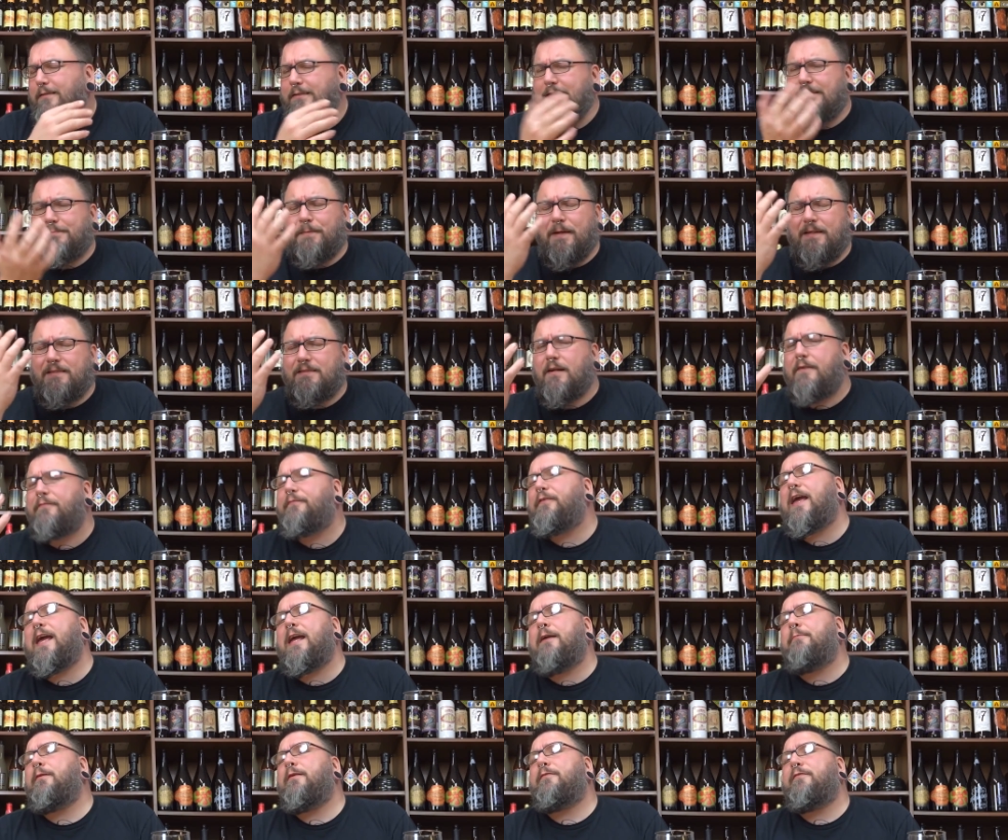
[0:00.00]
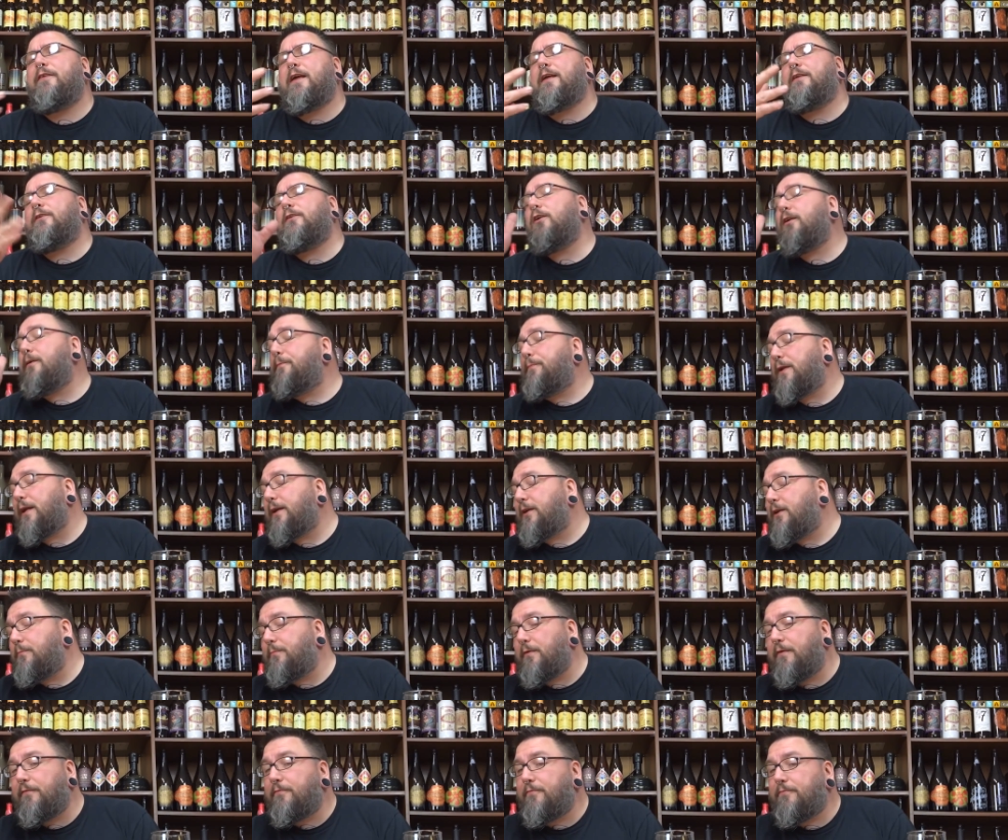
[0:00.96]
This based off the ABV and look, but I
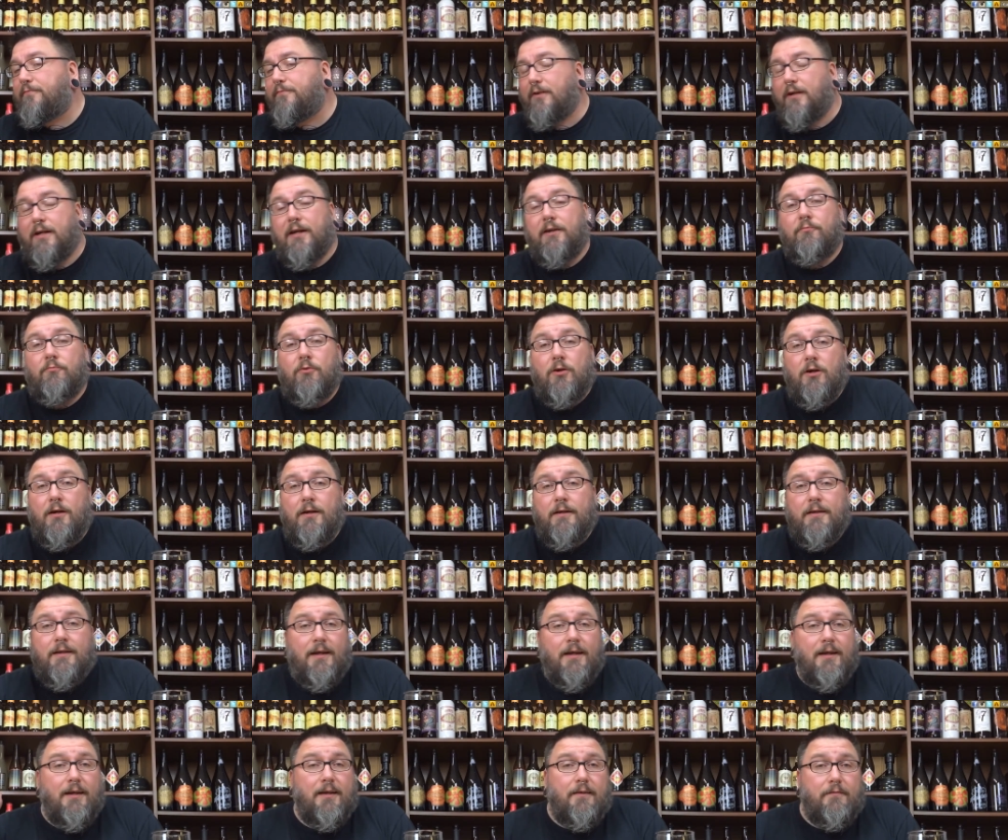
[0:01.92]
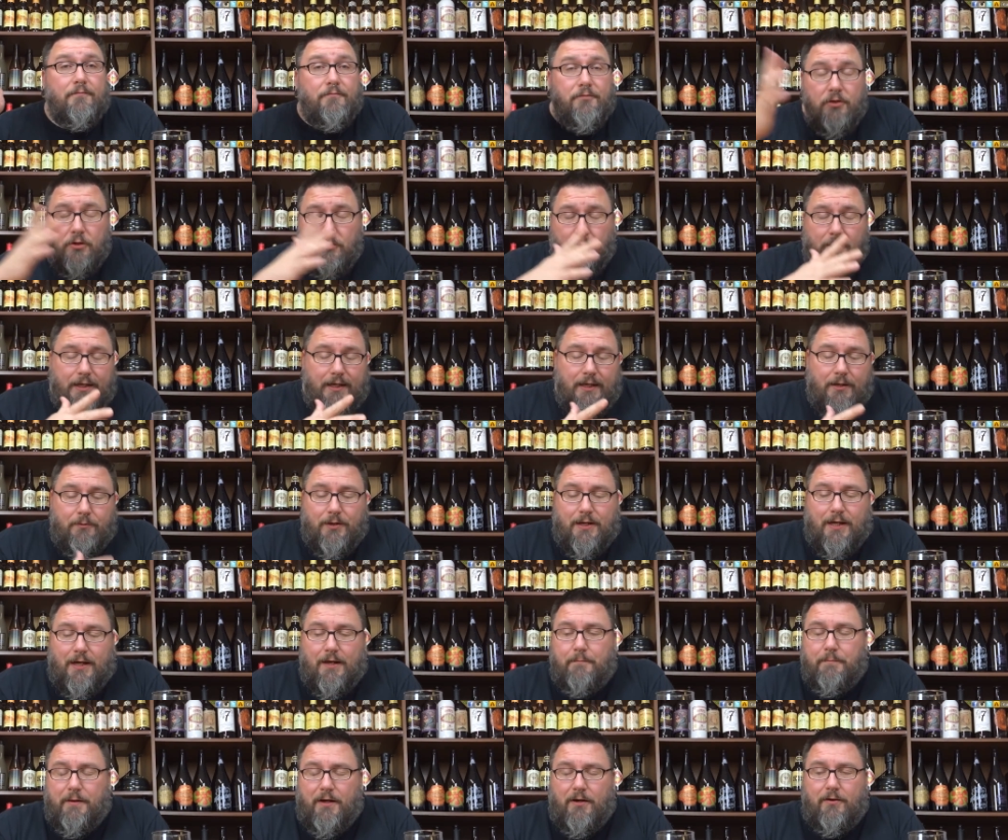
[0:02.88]
could be freaking wrong. No idea what
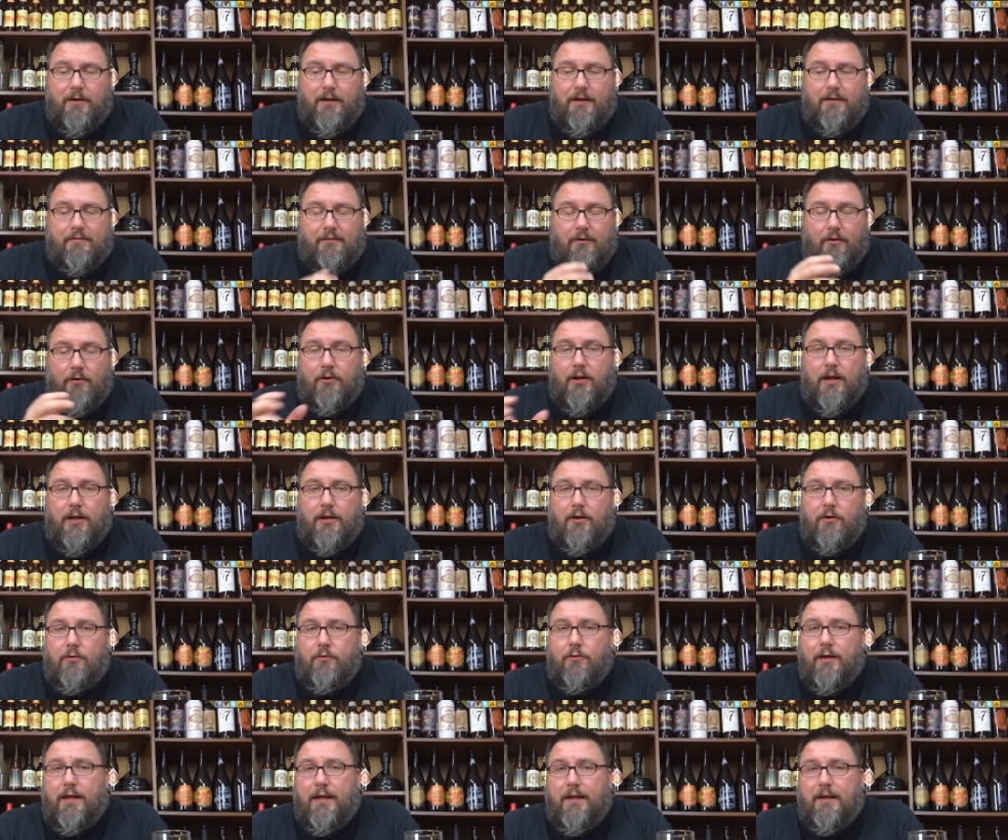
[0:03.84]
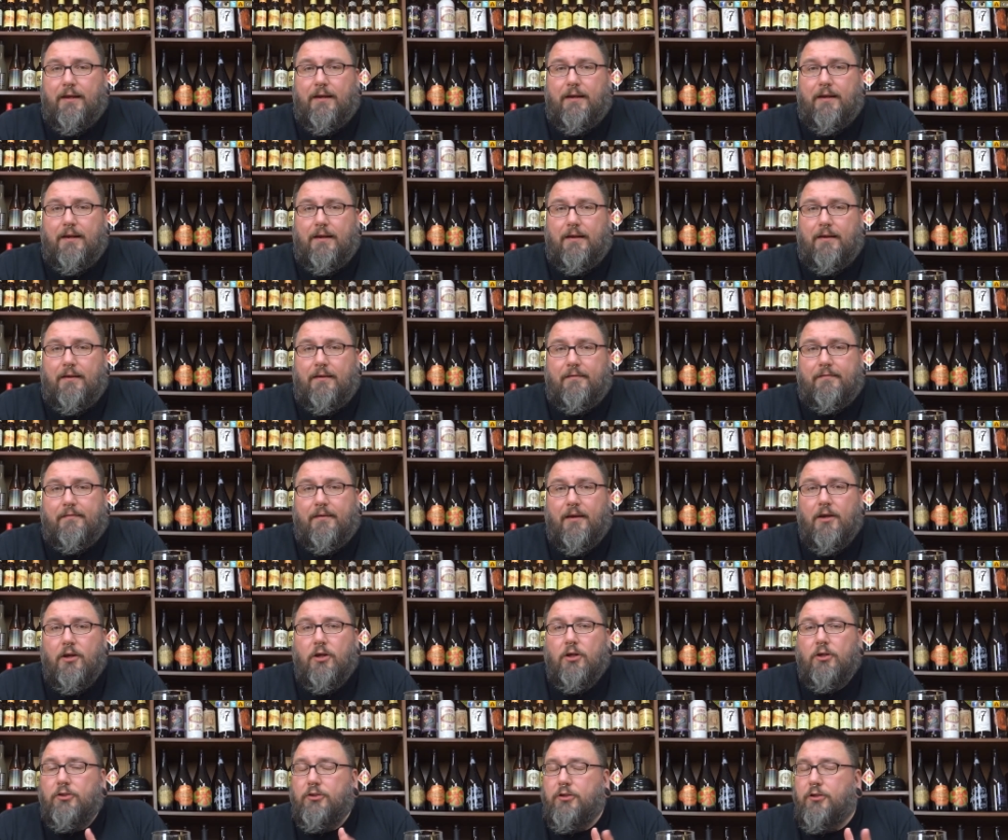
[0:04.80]
kind of beer it is. All they know it is
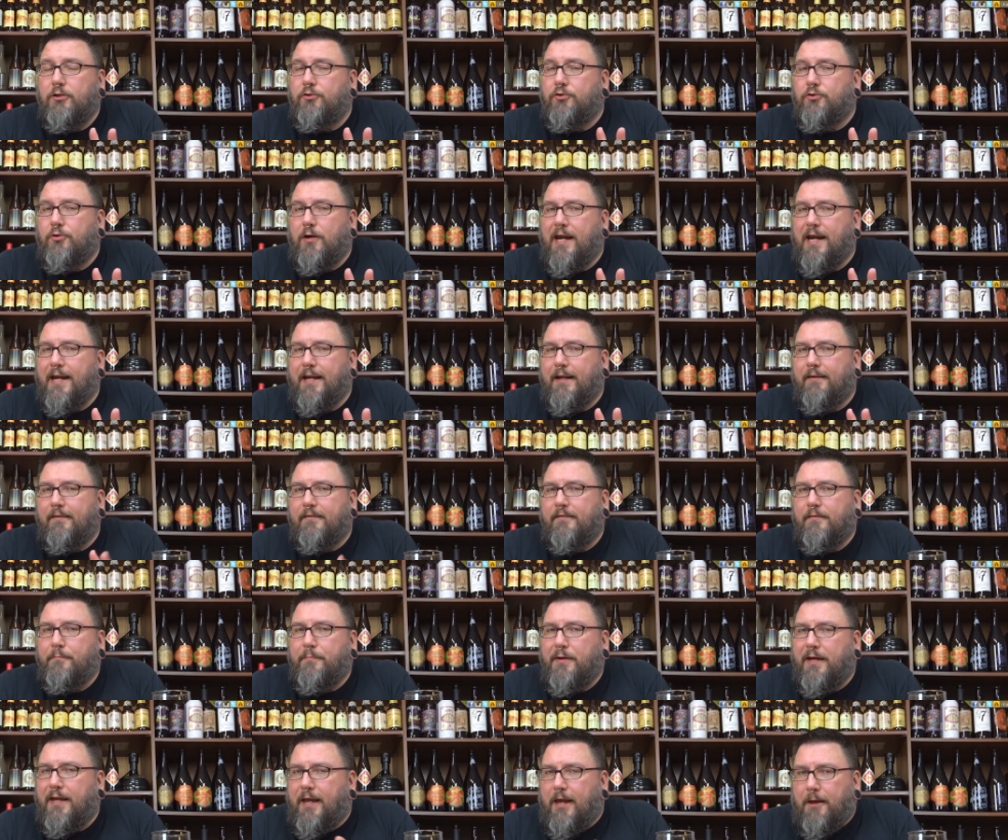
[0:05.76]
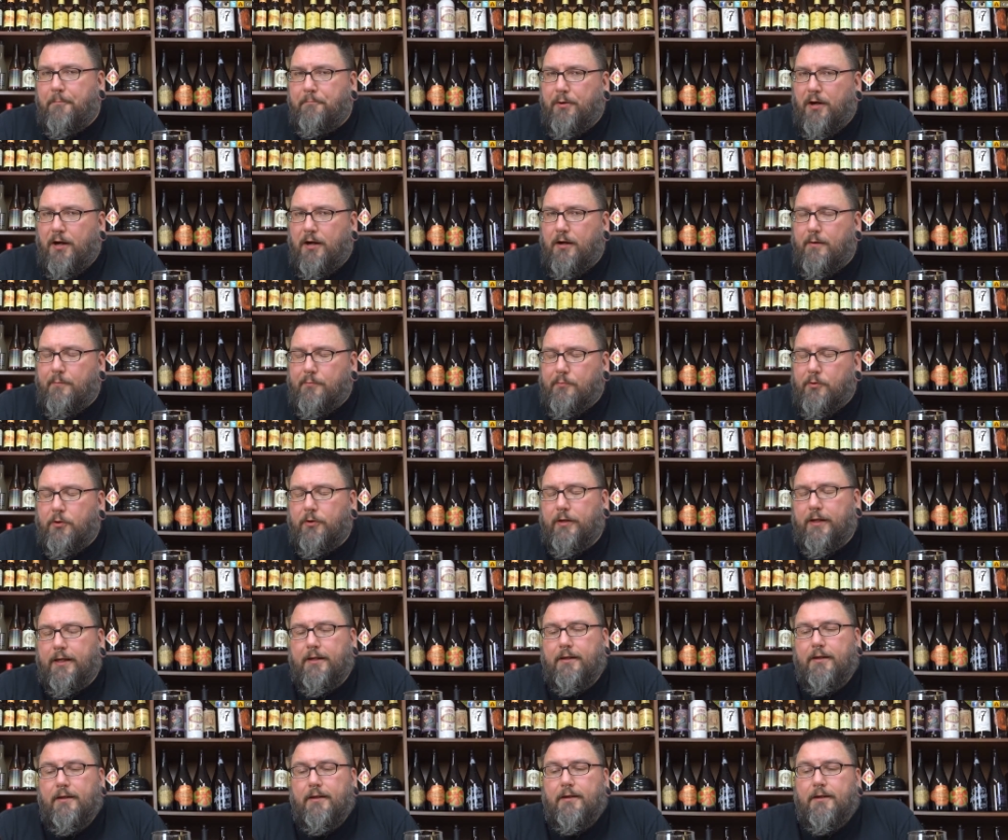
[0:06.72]
Two Dragons by Empire Brewing.